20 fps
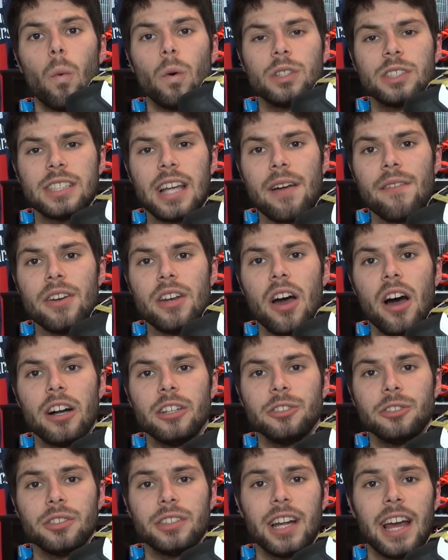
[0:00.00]

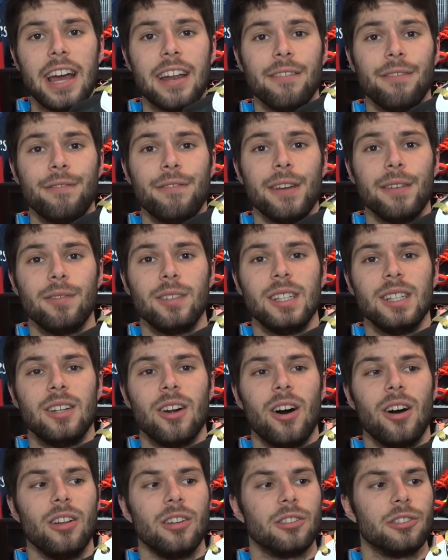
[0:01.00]

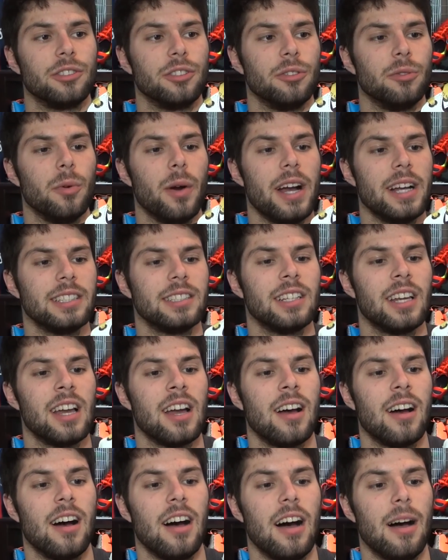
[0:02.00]
$750 US,
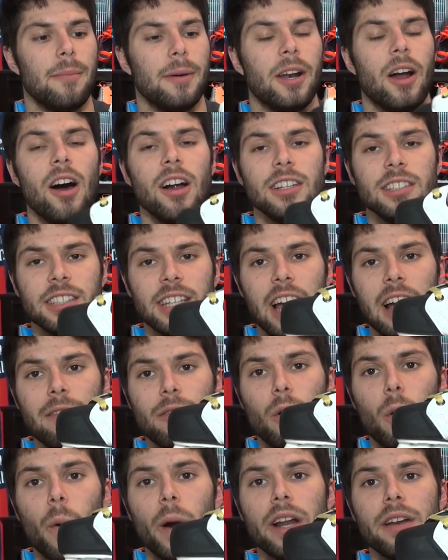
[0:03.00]
and honestly
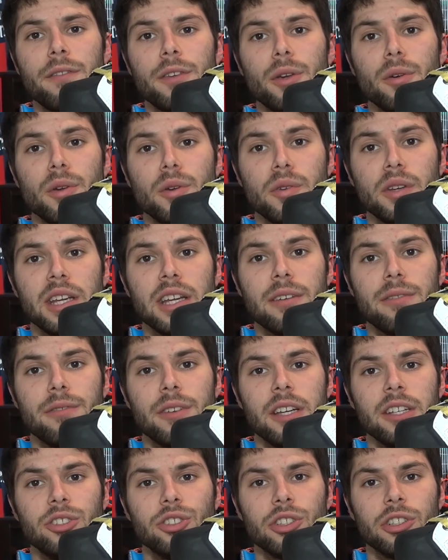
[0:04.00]
have quite a few unique
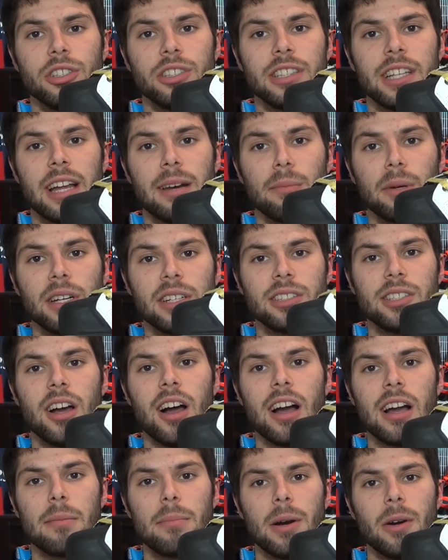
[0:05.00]
features that I'm going to
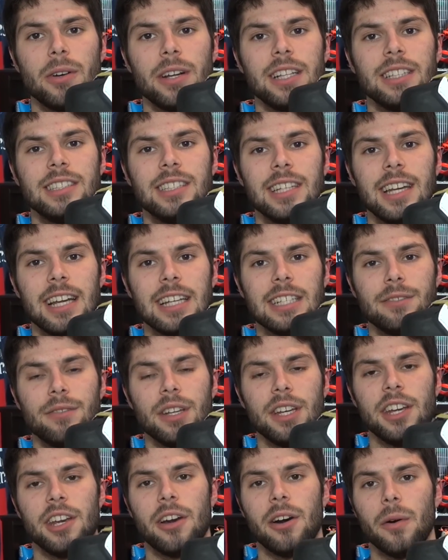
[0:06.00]
talk about in today's
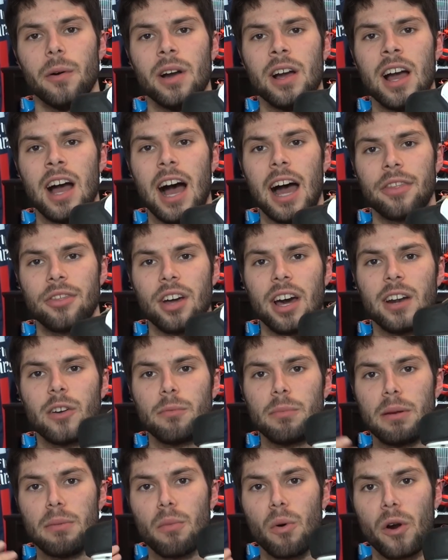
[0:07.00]
video. I thought it
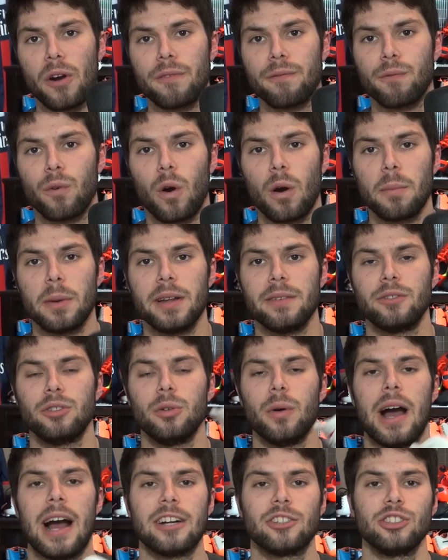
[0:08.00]
would be more informative
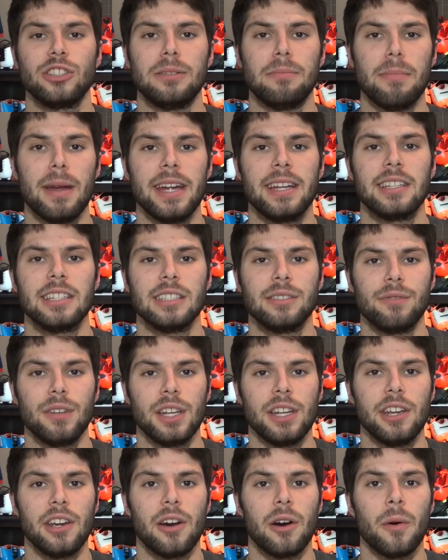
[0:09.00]
to actually make this
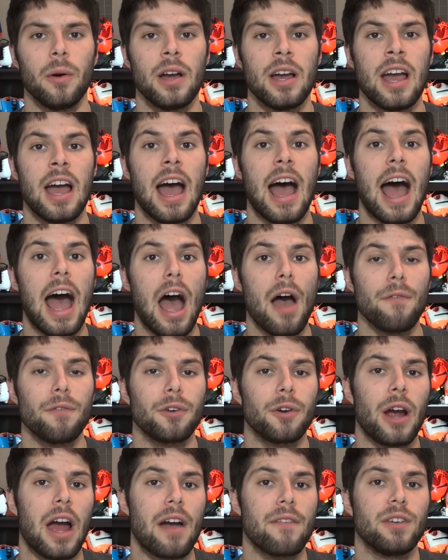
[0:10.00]
video
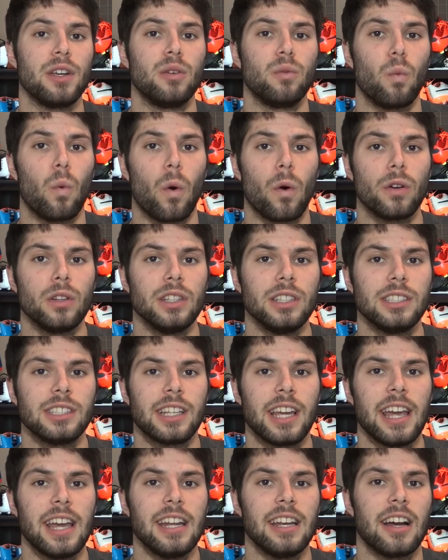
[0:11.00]
after having worn the
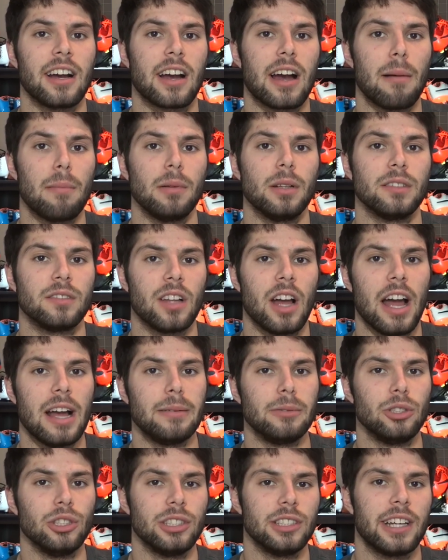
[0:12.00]
skate a couple of
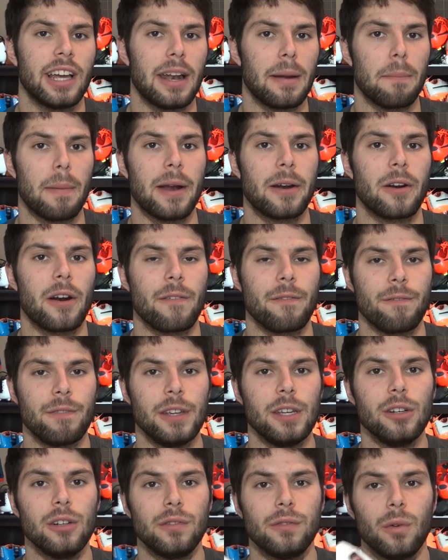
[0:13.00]
times, just to get a better
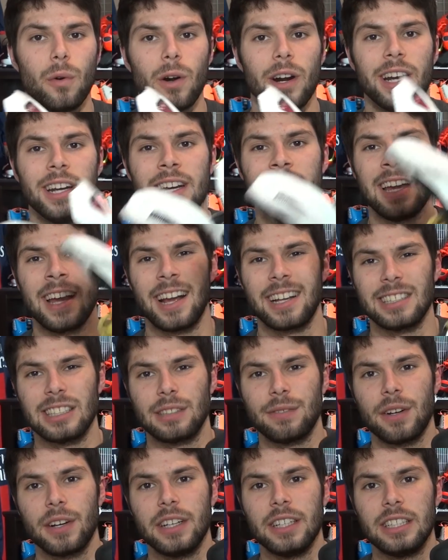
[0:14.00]
feel for it, because
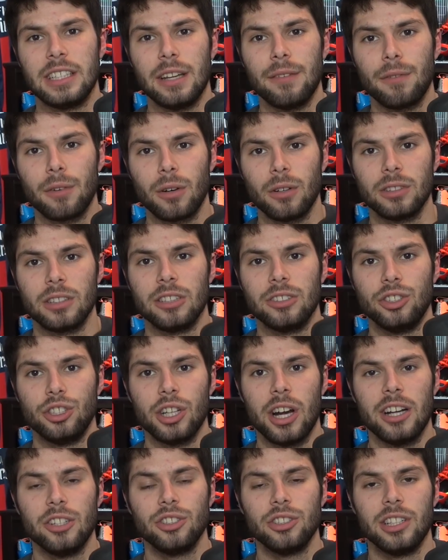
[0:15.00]
it's very difficult to
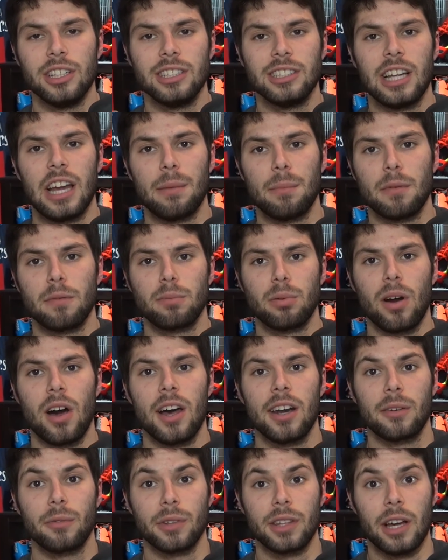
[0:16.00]
judge this type of
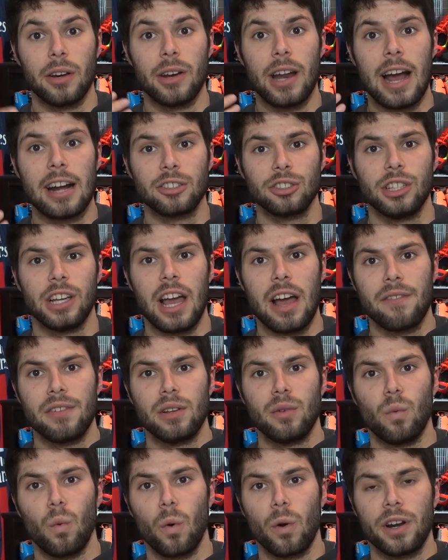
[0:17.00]
product without actually
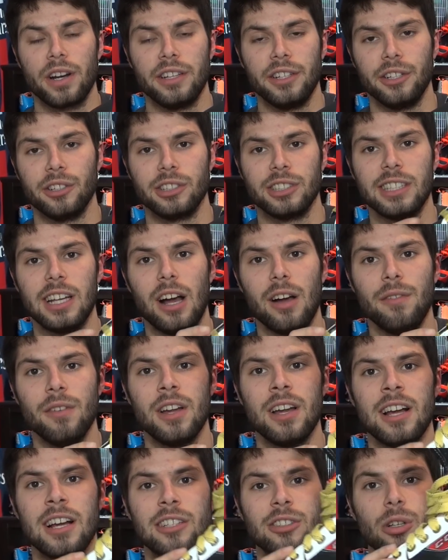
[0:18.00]
having worn it
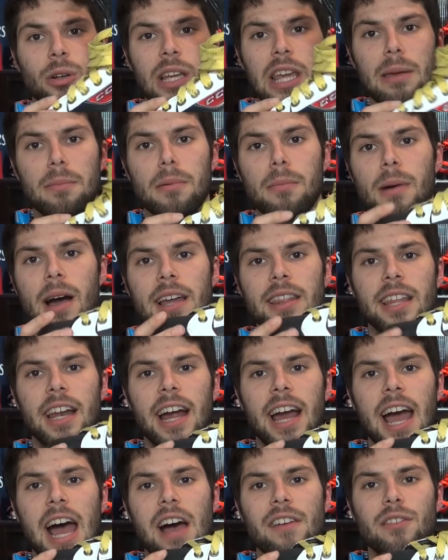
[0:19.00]
yourself. So keep in mind that
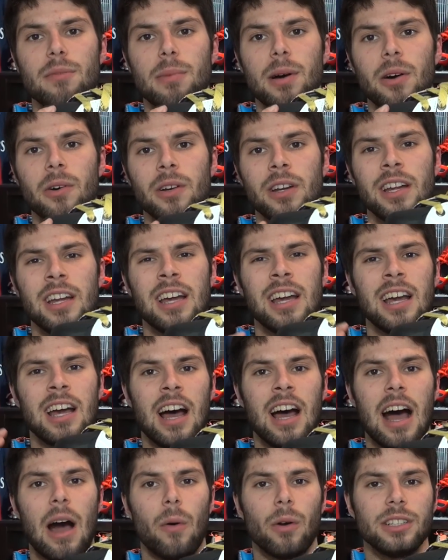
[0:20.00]
I have about,
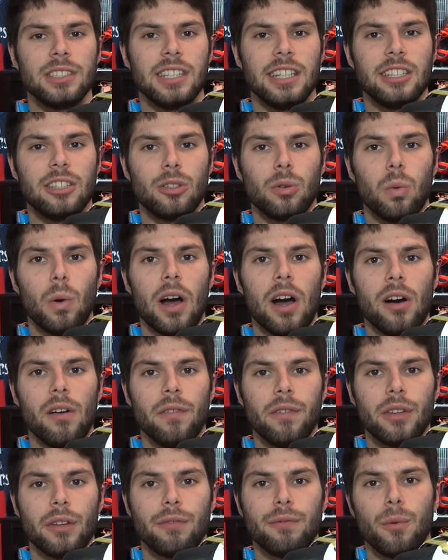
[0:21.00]
I want to say
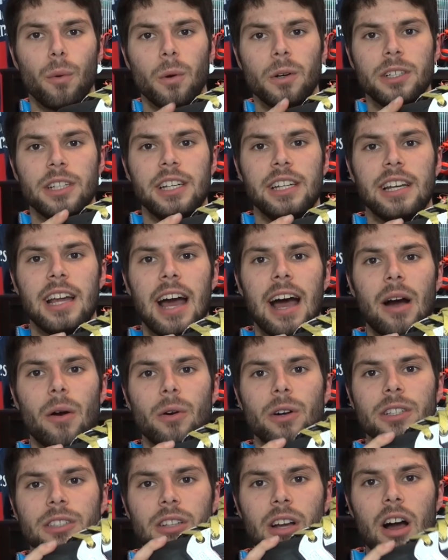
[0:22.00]
12 to 14
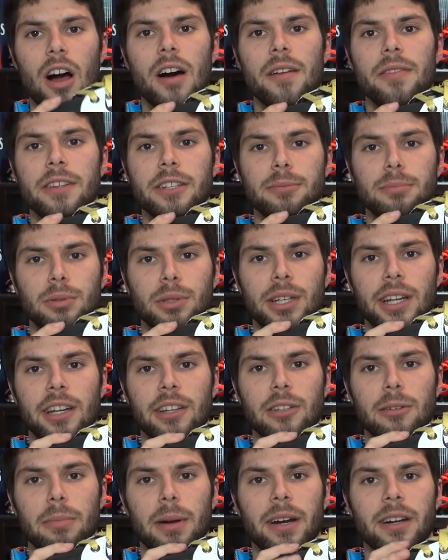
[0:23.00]
hours on this
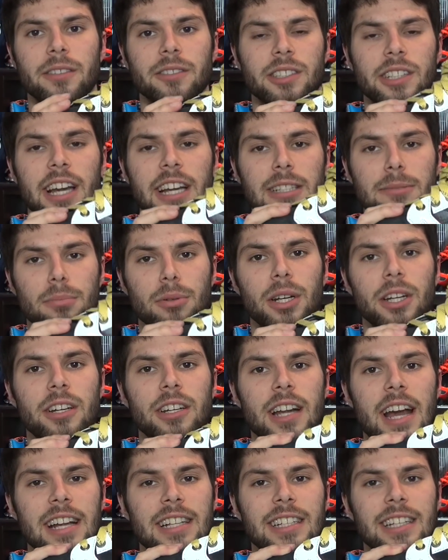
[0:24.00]
particular pair of skates. Pretty
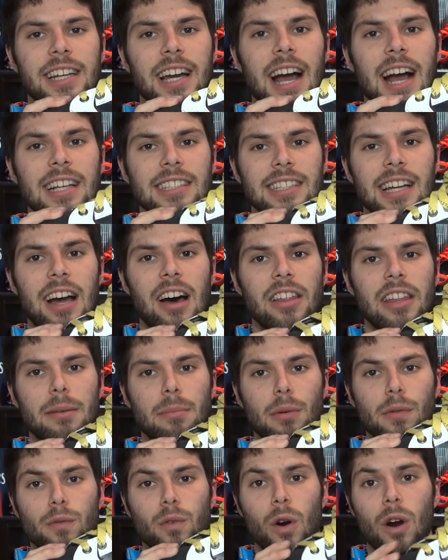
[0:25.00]
good idea as to how they
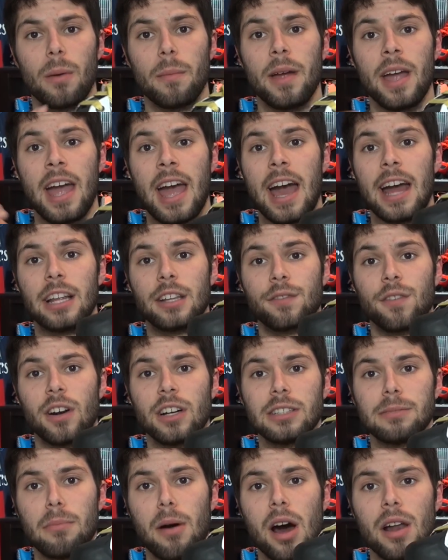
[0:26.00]
perform. And as
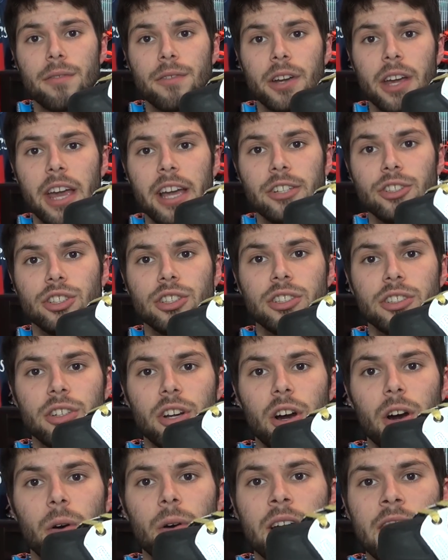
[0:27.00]
far as modifications
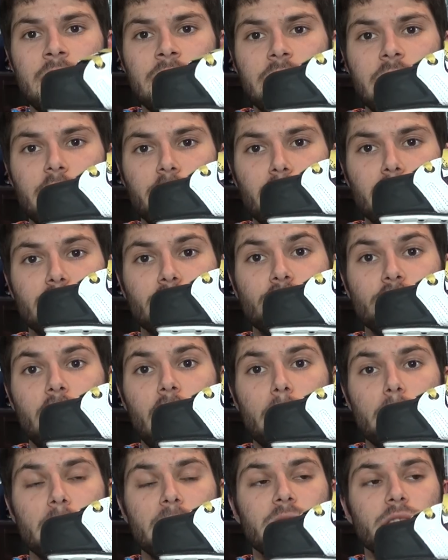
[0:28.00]
go, they've been
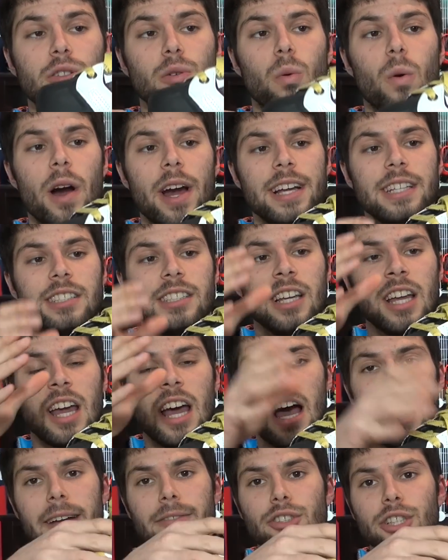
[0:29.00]
sharpened twice.
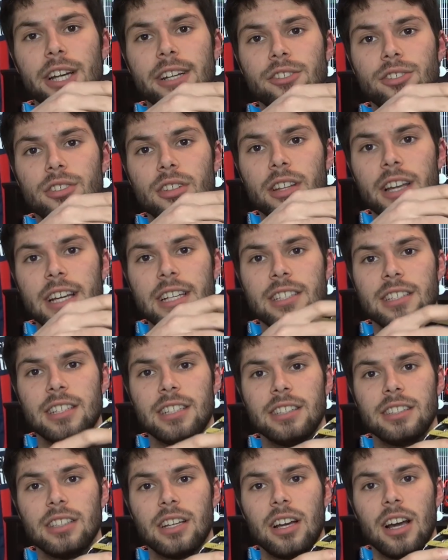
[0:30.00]
I've changed the
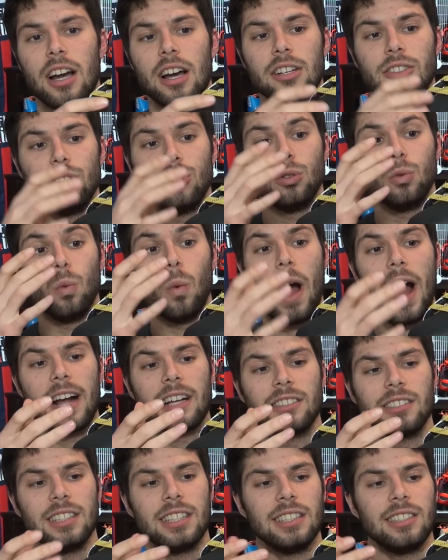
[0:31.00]
laces to
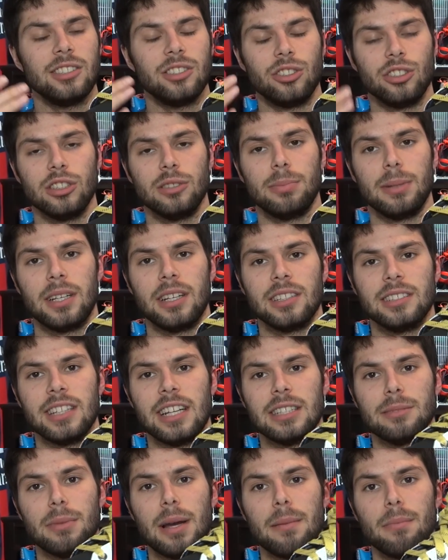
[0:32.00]
wax laces just because
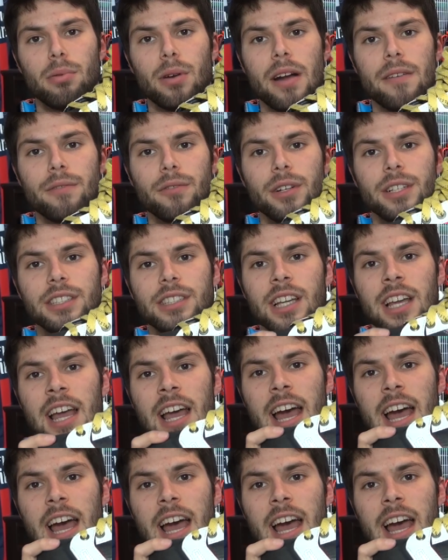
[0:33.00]
that's my preference.